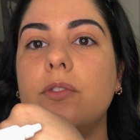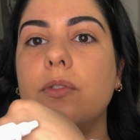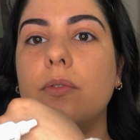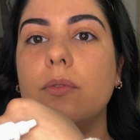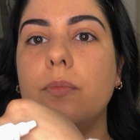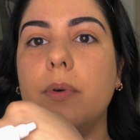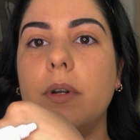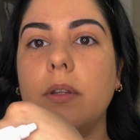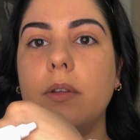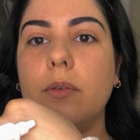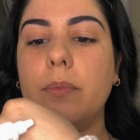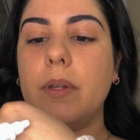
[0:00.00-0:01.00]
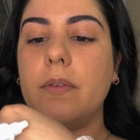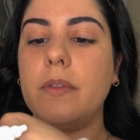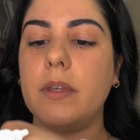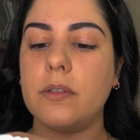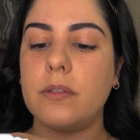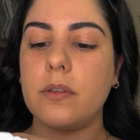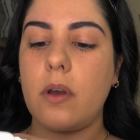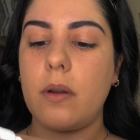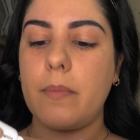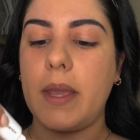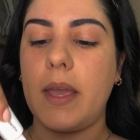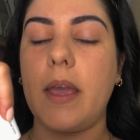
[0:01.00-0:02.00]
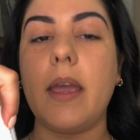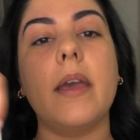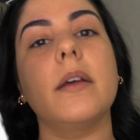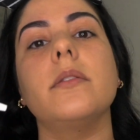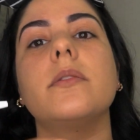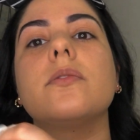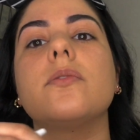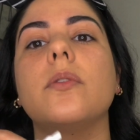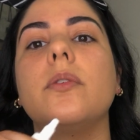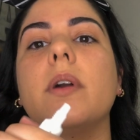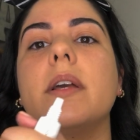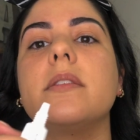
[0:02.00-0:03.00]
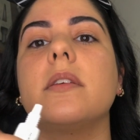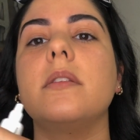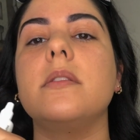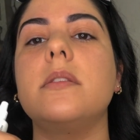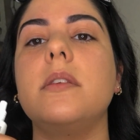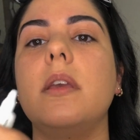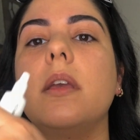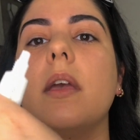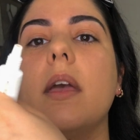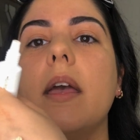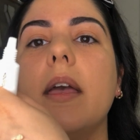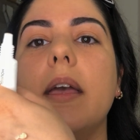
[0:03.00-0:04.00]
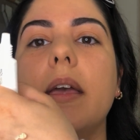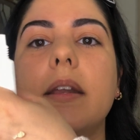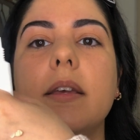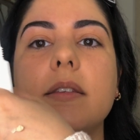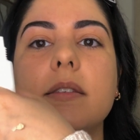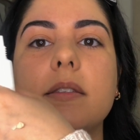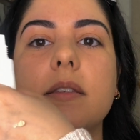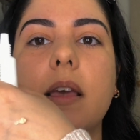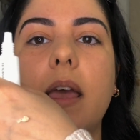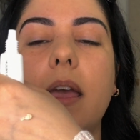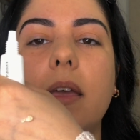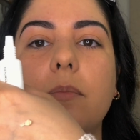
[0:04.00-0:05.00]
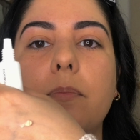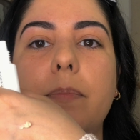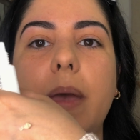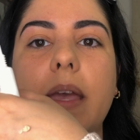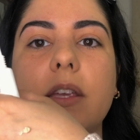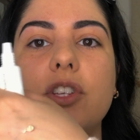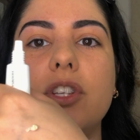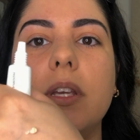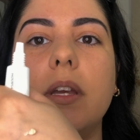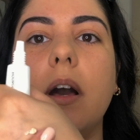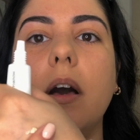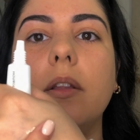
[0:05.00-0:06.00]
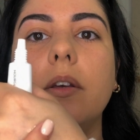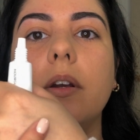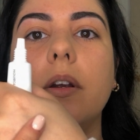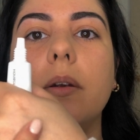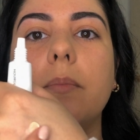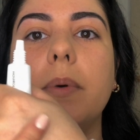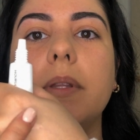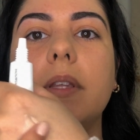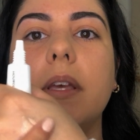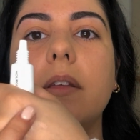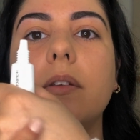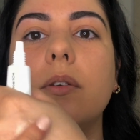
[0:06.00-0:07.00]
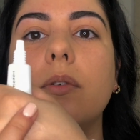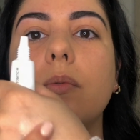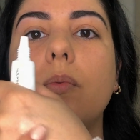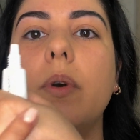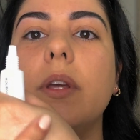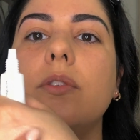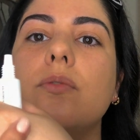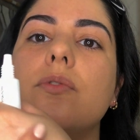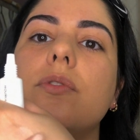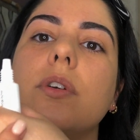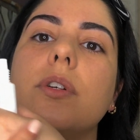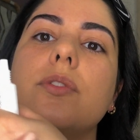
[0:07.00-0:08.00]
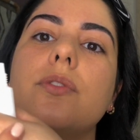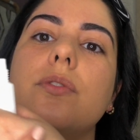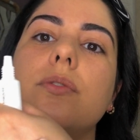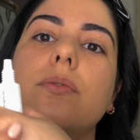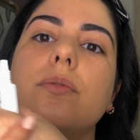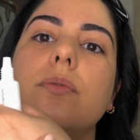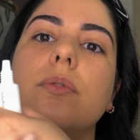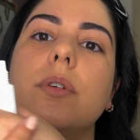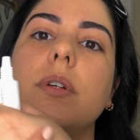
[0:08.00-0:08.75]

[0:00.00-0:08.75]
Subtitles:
to put a little bit of this on my hand so you guys can see. It is a beigey color, but then when you start to